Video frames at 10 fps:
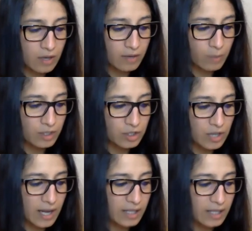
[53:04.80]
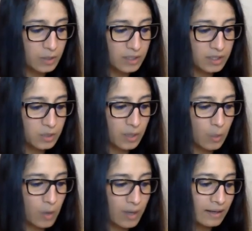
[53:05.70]
1 July
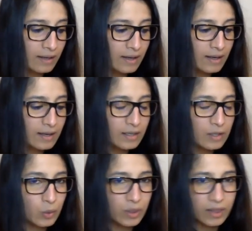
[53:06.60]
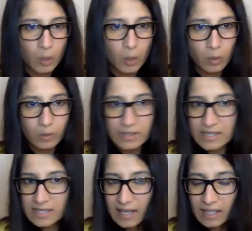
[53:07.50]
2021, do you think we will
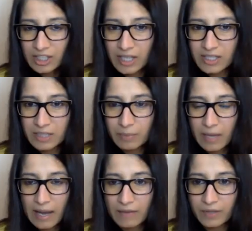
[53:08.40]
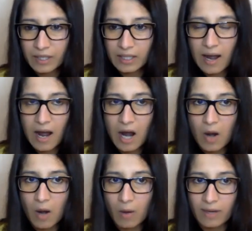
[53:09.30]
see any change in behavior in how
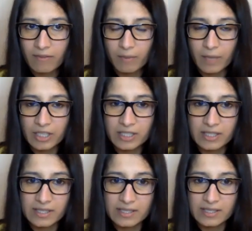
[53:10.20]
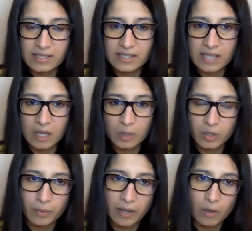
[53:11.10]
our information is dealt
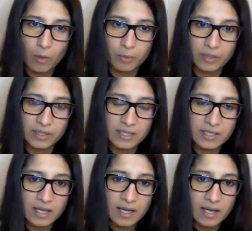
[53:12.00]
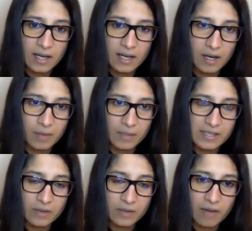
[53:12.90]
with by corporates
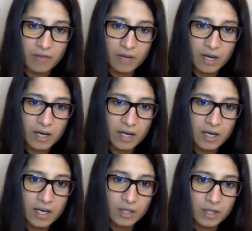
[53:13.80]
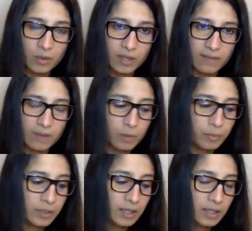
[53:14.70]
in South Africa? Do you think there will
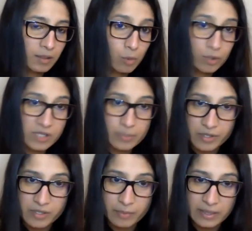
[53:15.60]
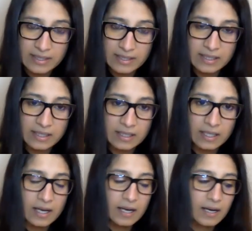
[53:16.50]
be more responsibility?
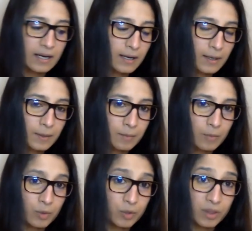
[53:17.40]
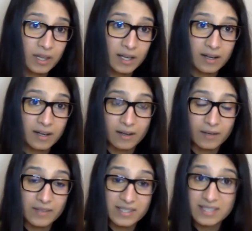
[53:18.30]
Or do you think
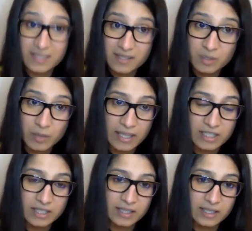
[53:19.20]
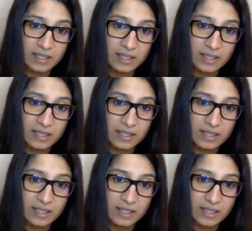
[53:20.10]
the citizens will actually,